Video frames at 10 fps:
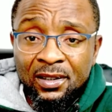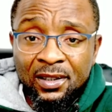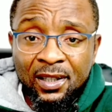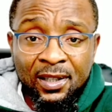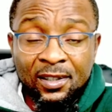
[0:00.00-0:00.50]

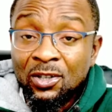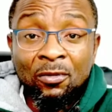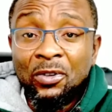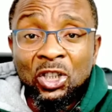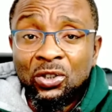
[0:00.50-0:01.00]
And it's
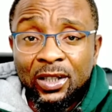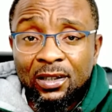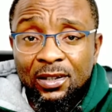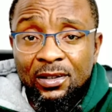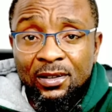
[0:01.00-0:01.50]

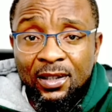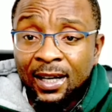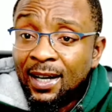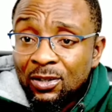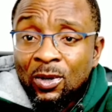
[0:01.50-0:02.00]
unfortunate. And
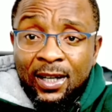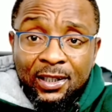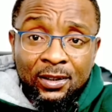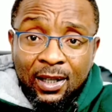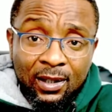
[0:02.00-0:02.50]
that's what
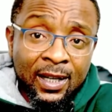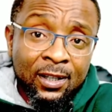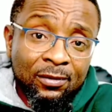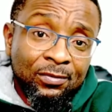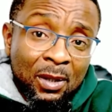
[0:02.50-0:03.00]
Nigeria kind
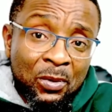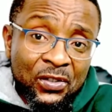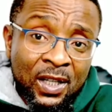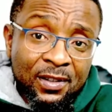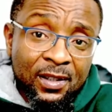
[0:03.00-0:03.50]
of
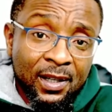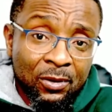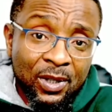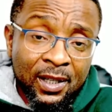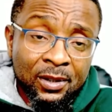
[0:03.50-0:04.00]
represents in
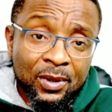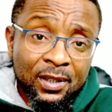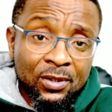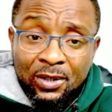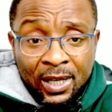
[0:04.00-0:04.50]
anyway.
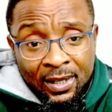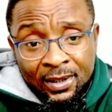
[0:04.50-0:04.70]
So, yeah.